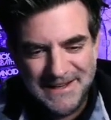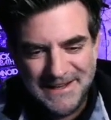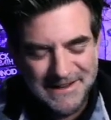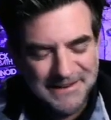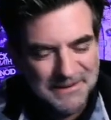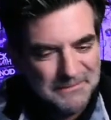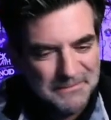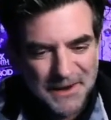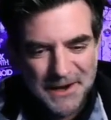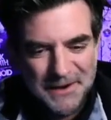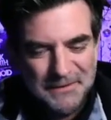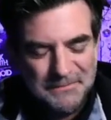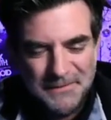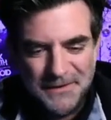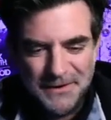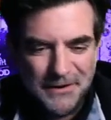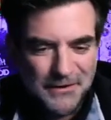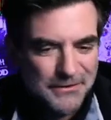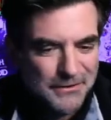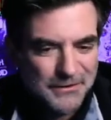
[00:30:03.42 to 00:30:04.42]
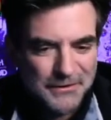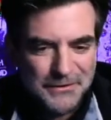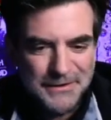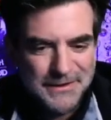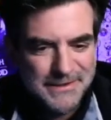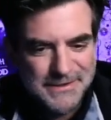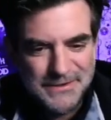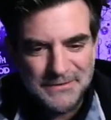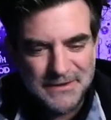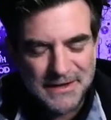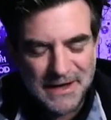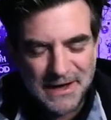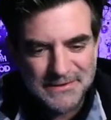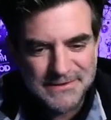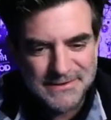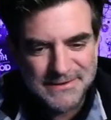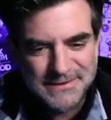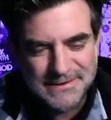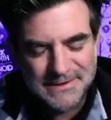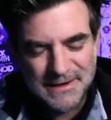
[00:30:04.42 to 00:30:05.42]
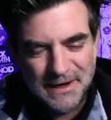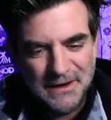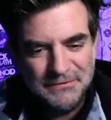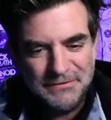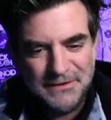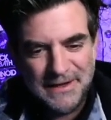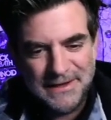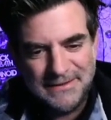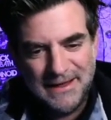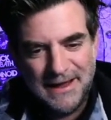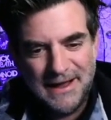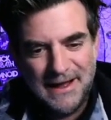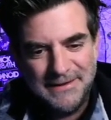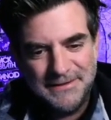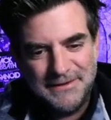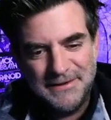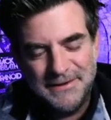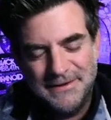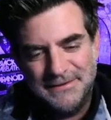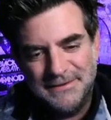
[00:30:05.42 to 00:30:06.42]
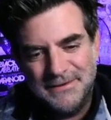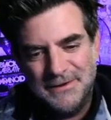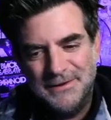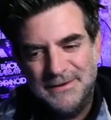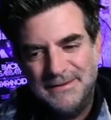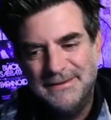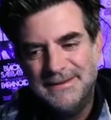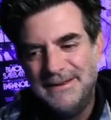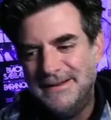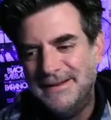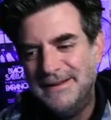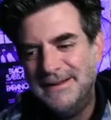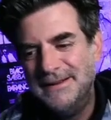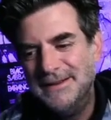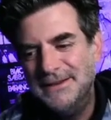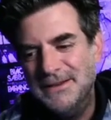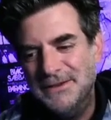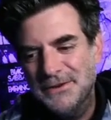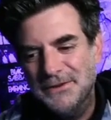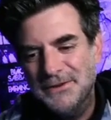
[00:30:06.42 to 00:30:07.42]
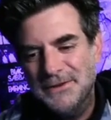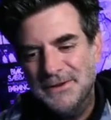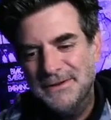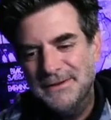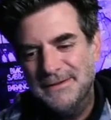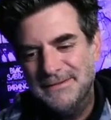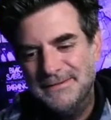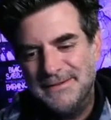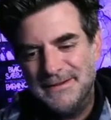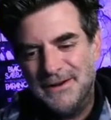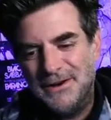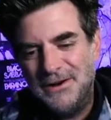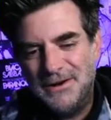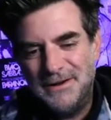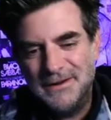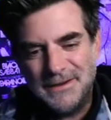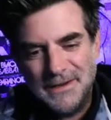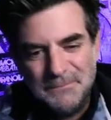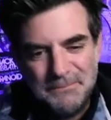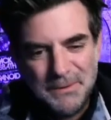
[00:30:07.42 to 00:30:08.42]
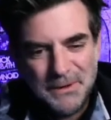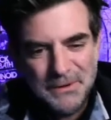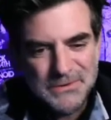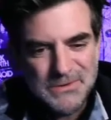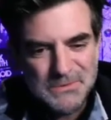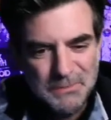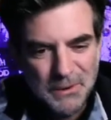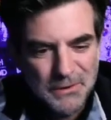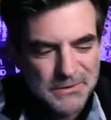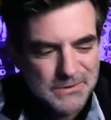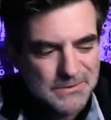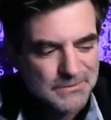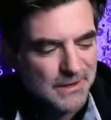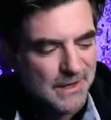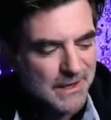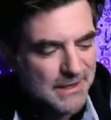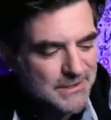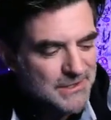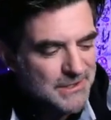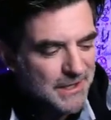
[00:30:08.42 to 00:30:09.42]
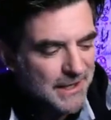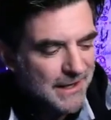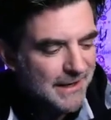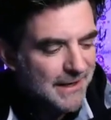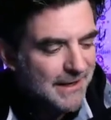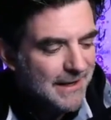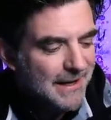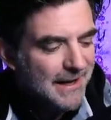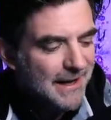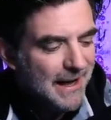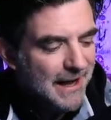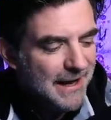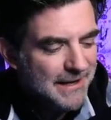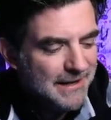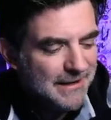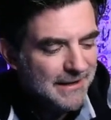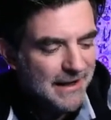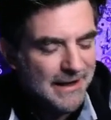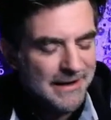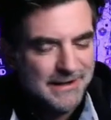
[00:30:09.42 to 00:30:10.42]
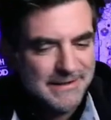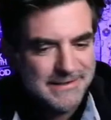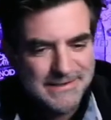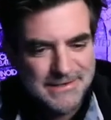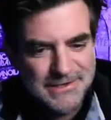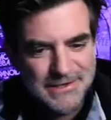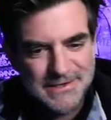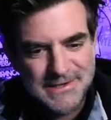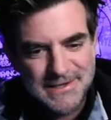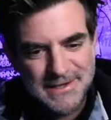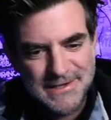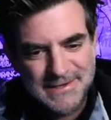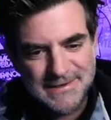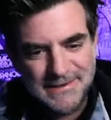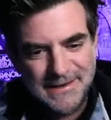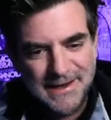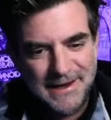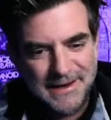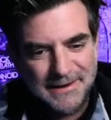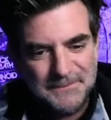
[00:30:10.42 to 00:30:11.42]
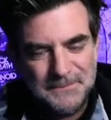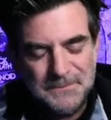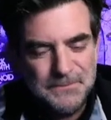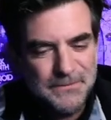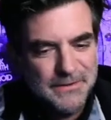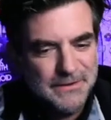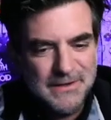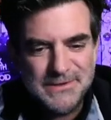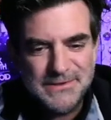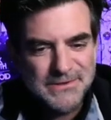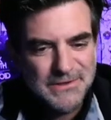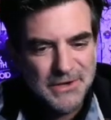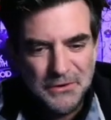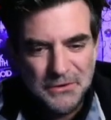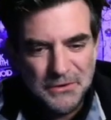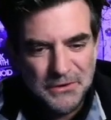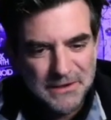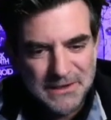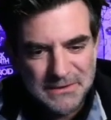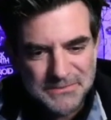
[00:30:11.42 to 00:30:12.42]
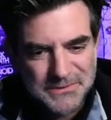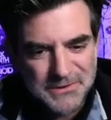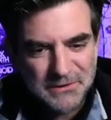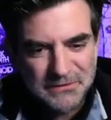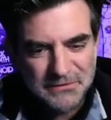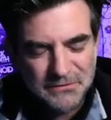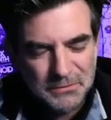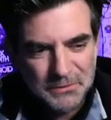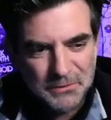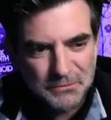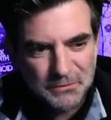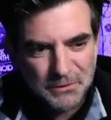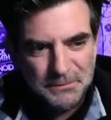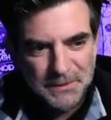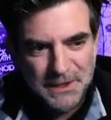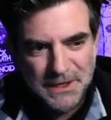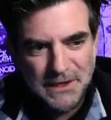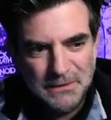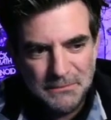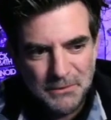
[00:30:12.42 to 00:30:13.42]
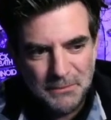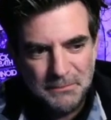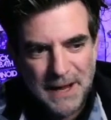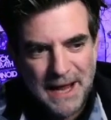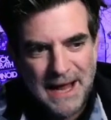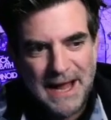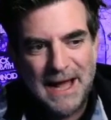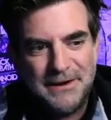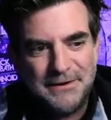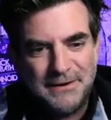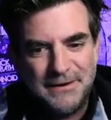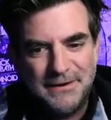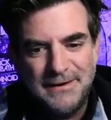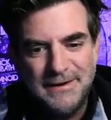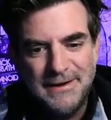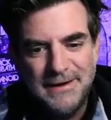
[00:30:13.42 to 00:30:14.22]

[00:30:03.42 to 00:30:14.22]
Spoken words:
and all the early 2000s stuff like that, the honk and post rock shit, and it's just this totally observable, repeatable pattern